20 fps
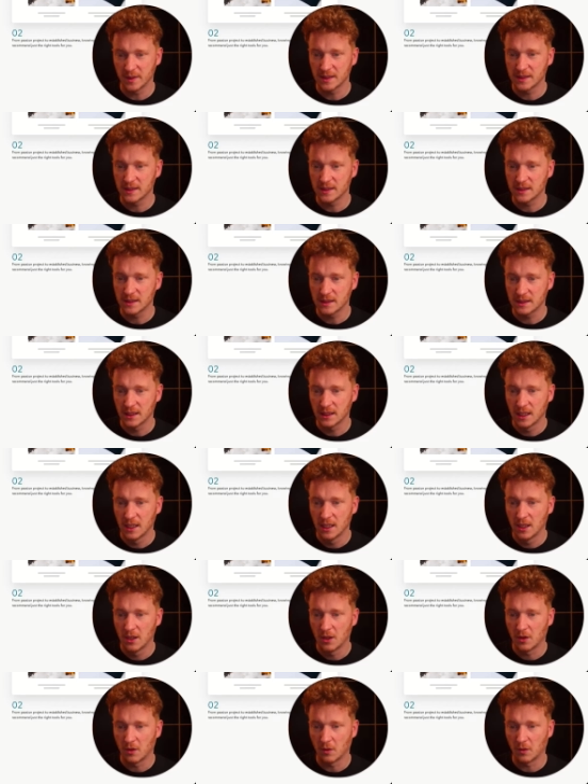business
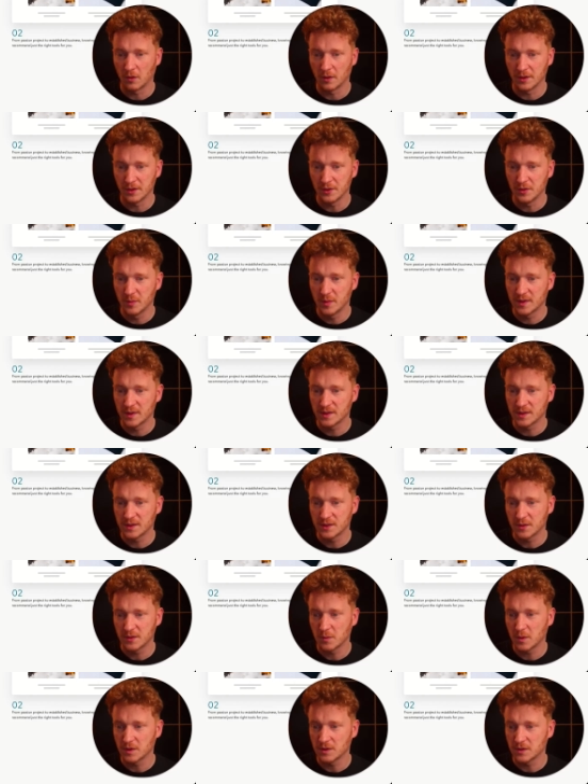or a new
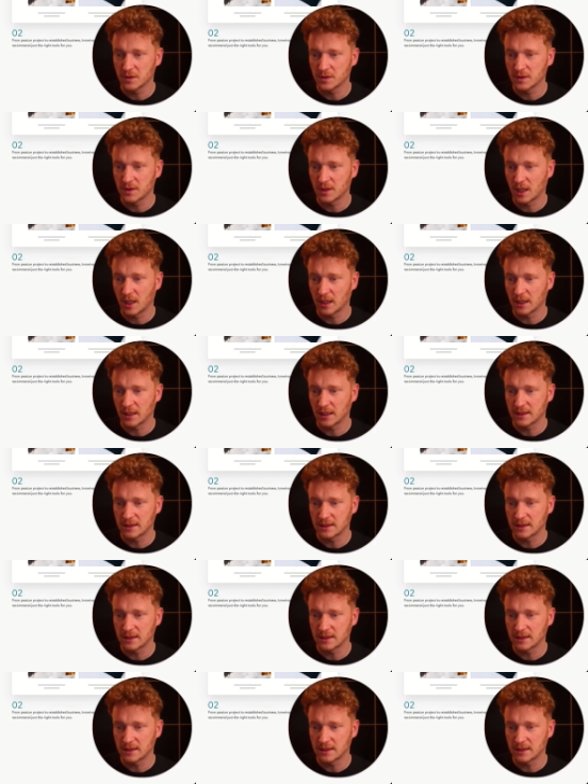business you want to start?